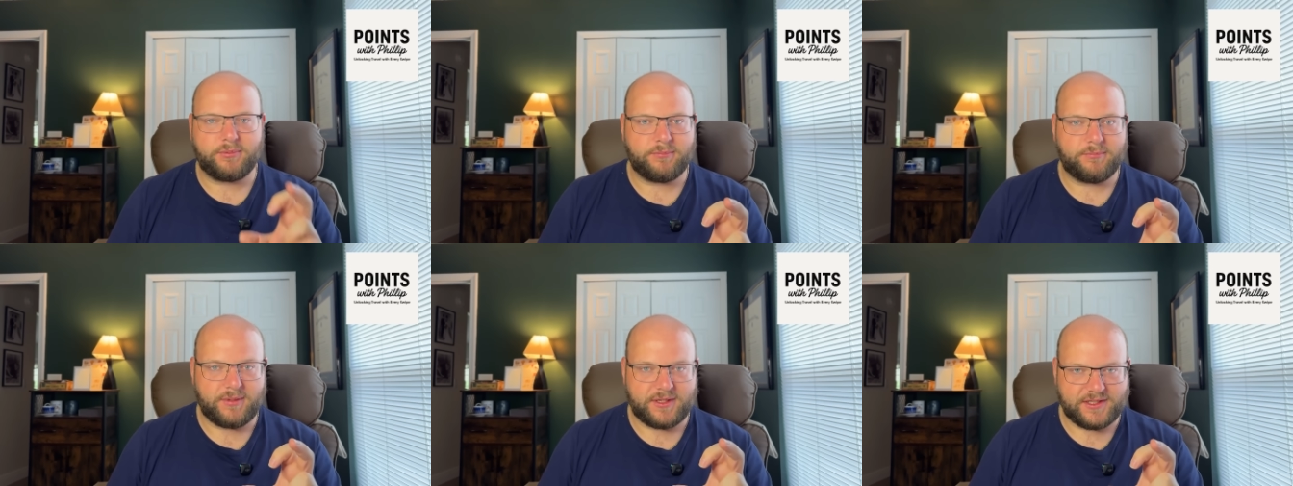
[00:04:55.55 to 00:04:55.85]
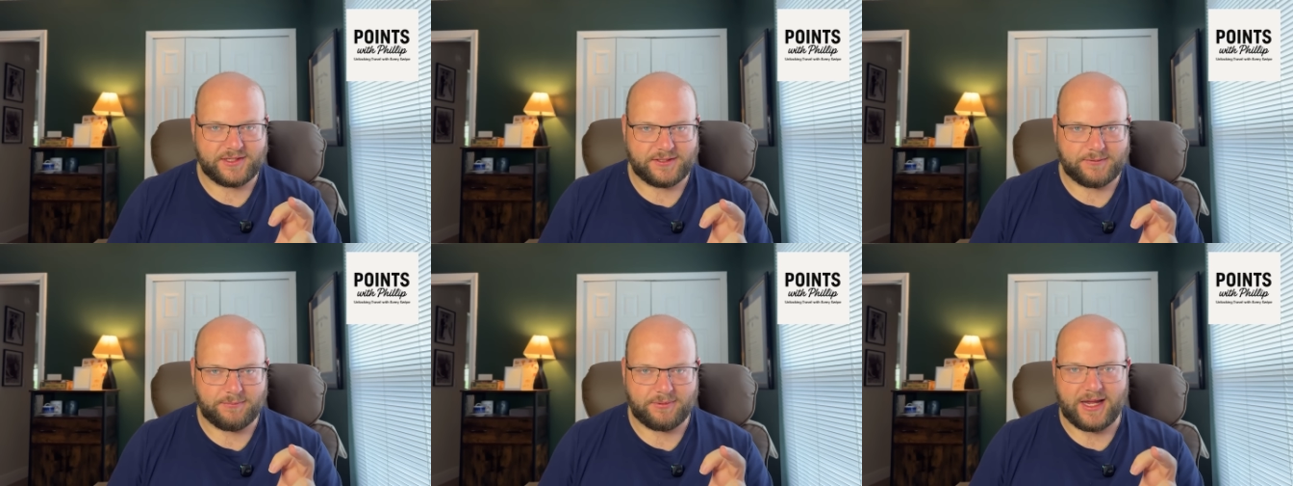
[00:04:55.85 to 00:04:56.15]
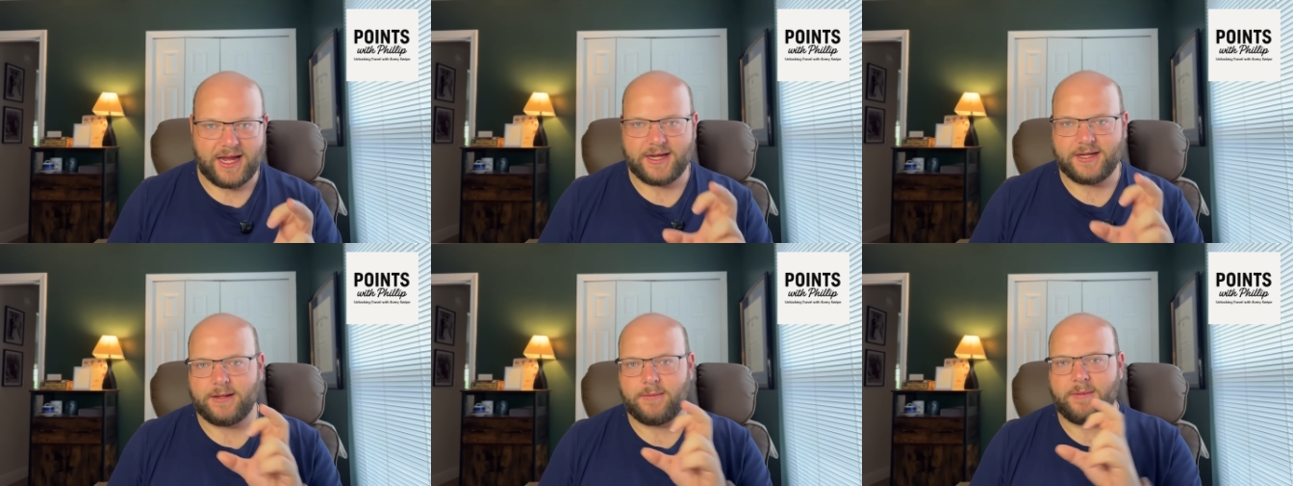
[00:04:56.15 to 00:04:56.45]
Business
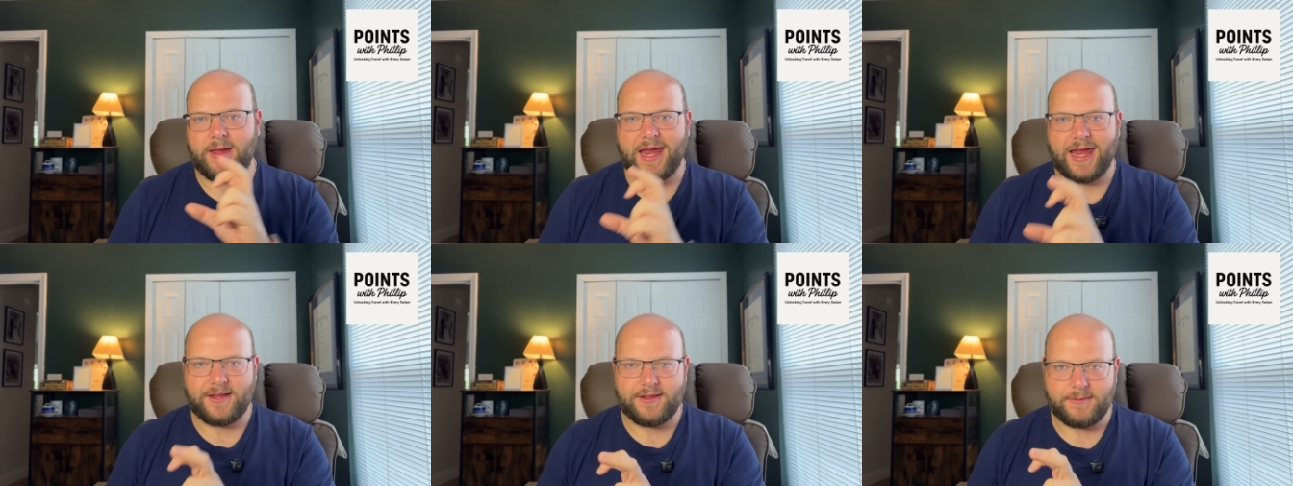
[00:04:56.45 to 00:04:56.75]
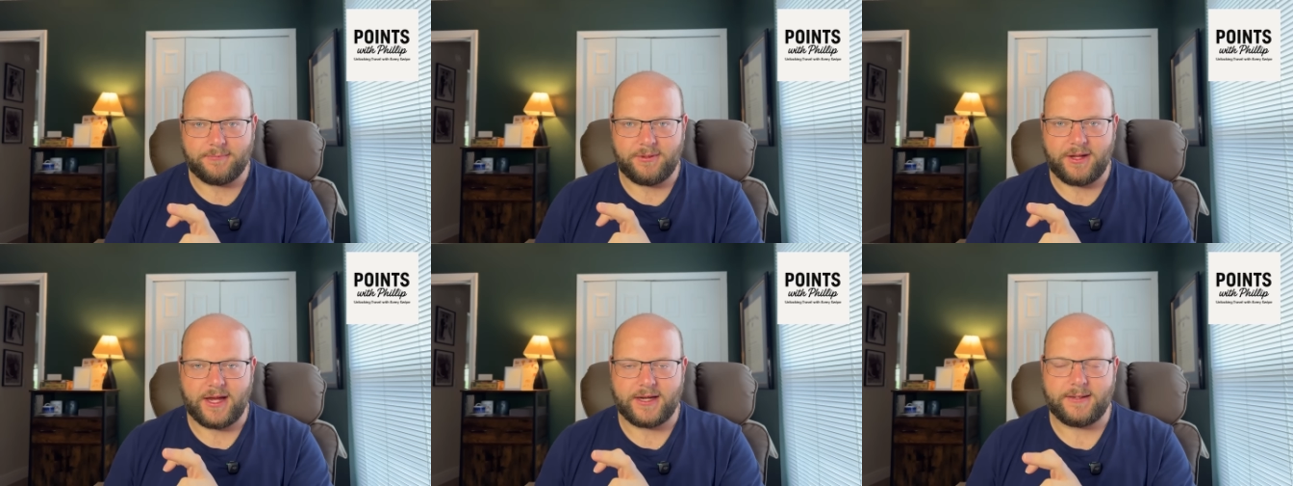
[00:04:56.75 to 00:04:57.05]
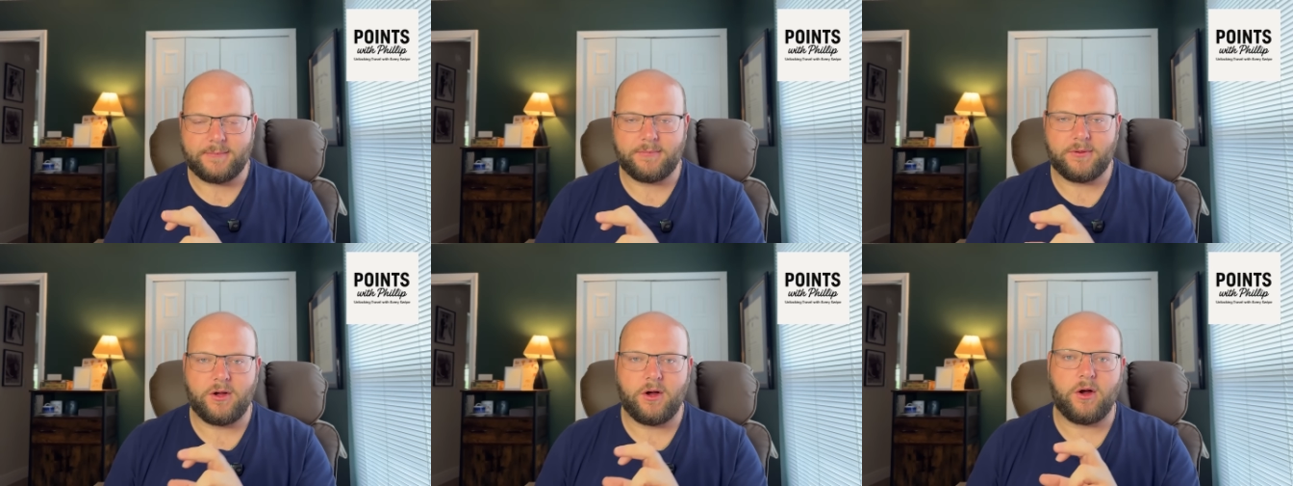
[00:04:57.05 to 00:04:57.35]
Platinum and the
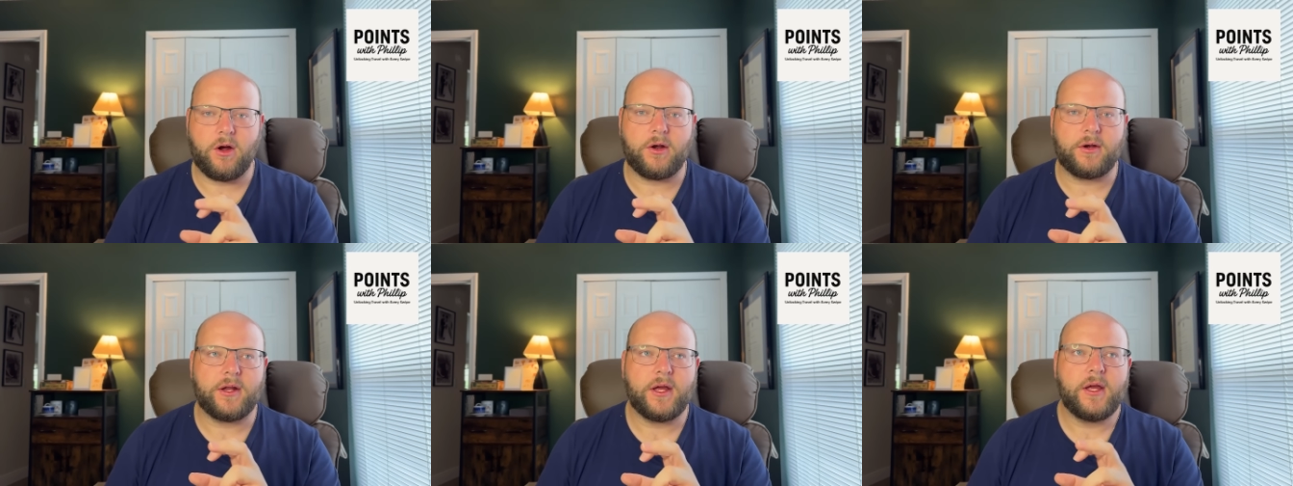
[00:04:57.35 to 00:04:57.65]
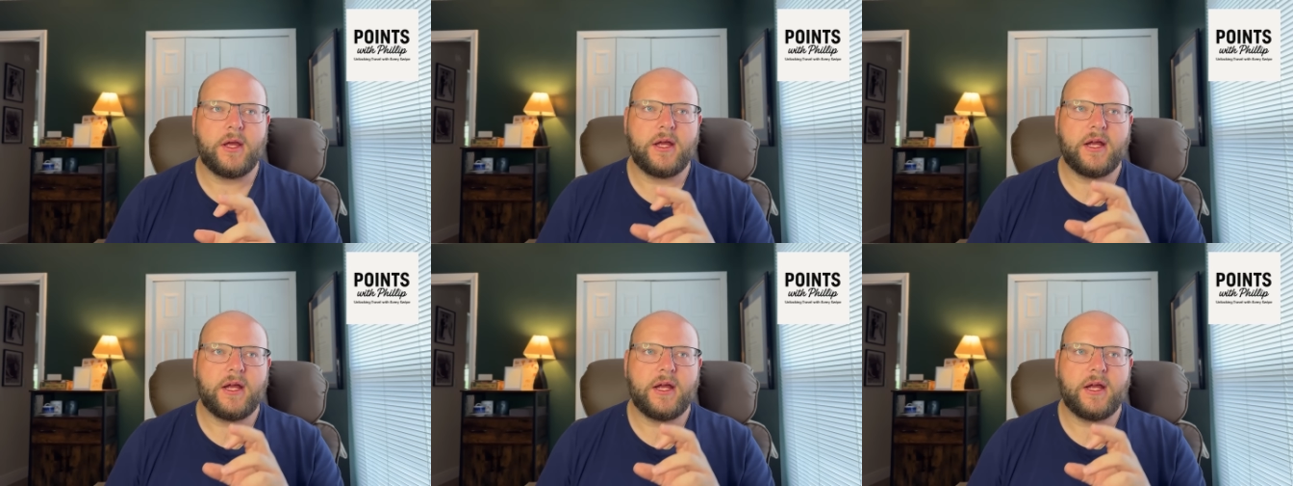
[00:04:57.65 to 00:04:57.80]
Platinum card